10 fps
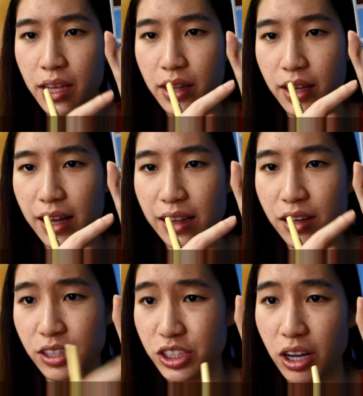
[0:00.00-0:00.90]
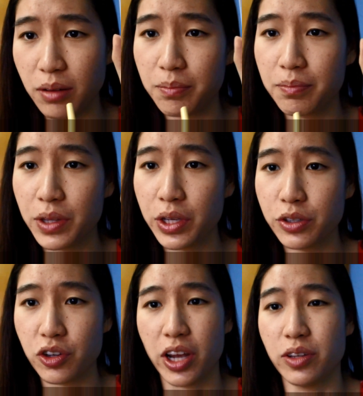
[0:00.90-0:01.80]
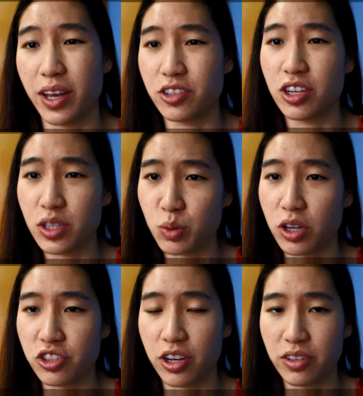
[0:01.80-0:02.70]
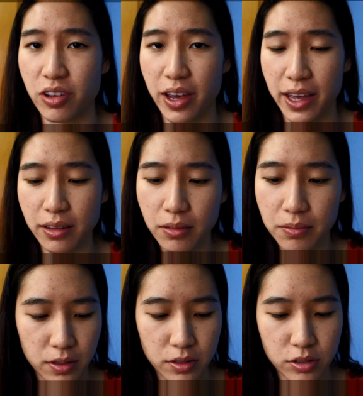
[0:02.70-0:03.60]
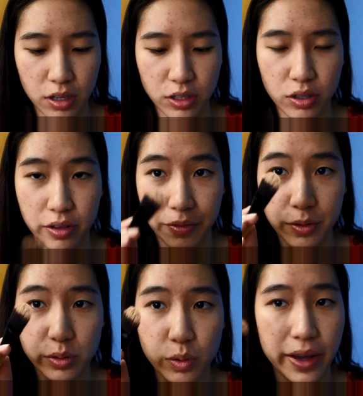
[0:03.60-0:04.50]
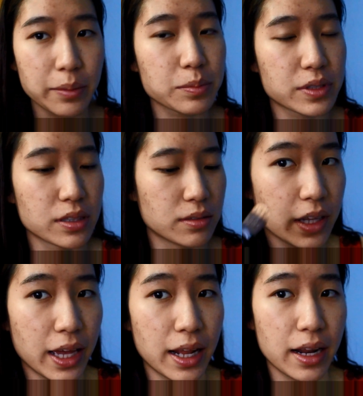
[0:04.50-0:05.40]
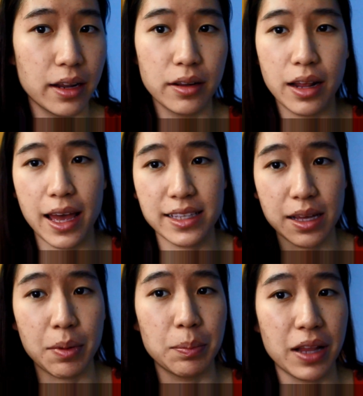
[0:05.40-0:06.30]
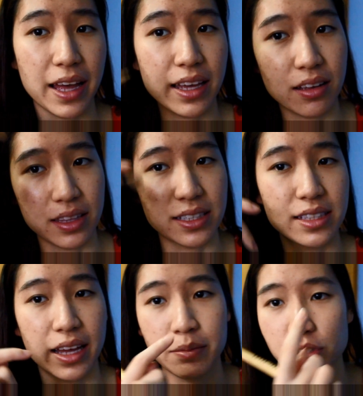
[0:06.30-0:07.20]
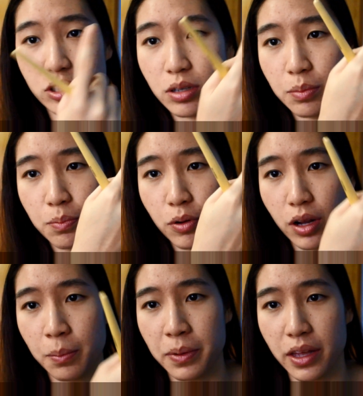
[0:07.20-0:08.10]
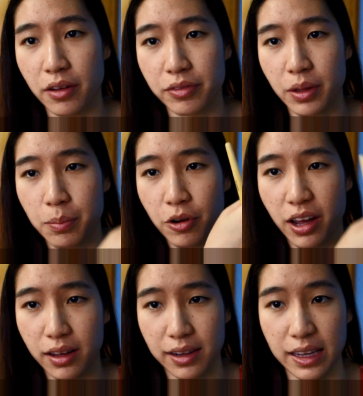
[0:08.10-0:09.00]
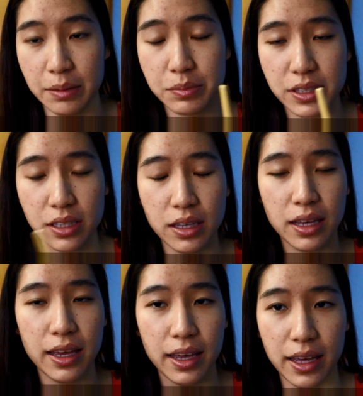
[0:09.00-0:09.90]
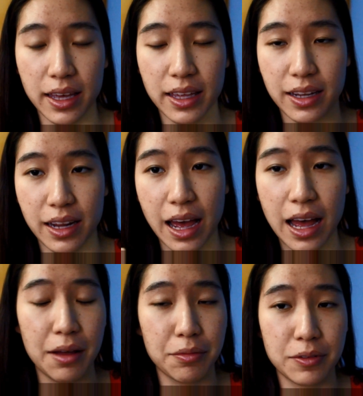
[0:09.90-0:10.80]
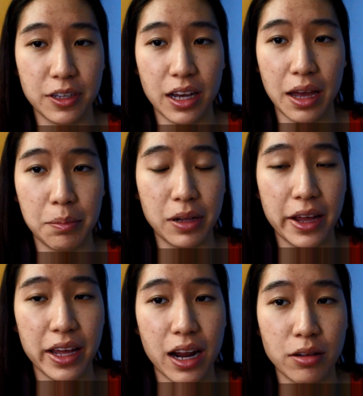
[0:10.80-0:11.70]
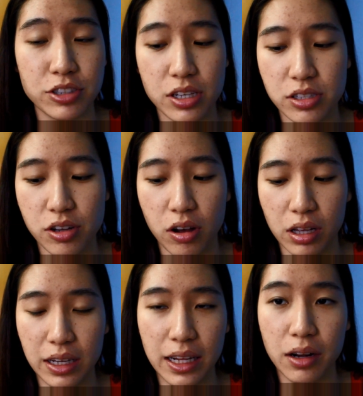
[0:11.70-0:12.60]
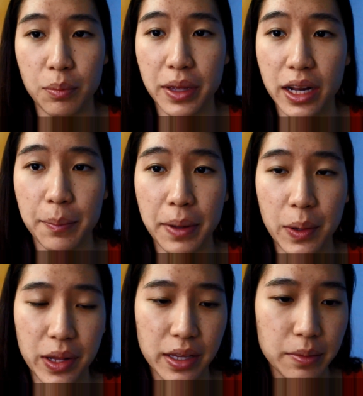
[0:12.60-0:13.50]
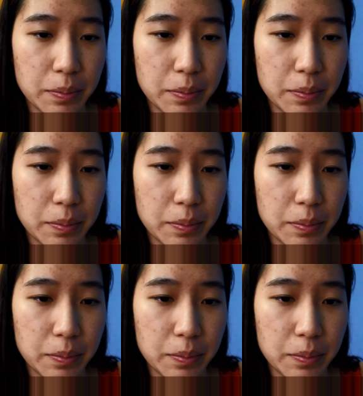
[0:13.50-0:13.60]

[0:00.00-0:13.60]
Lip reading: the color on top. Try to actually swatch it on your hand. So I took a few swipes, and as I'm applying on this side, I'm just going to put a bit of the product claims, and after I apply it I'll just talk a little bit about it.